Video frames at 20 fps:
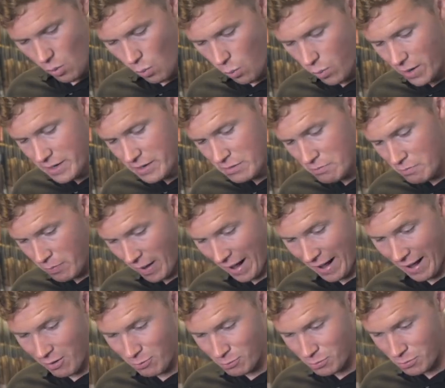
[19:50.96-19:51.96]
William
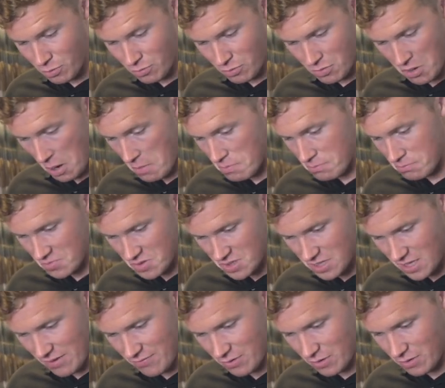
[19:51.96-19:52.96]
Powell cum
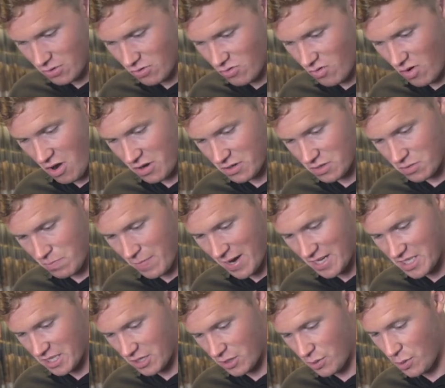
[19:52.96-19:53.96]
Stephen Grant
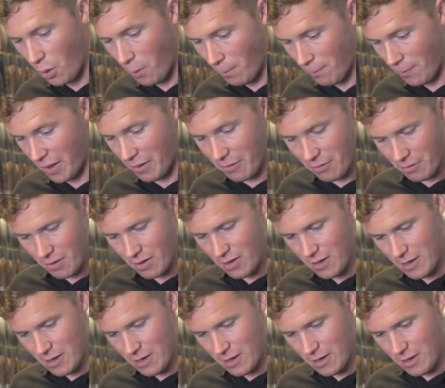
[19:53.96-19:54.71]
magic combo.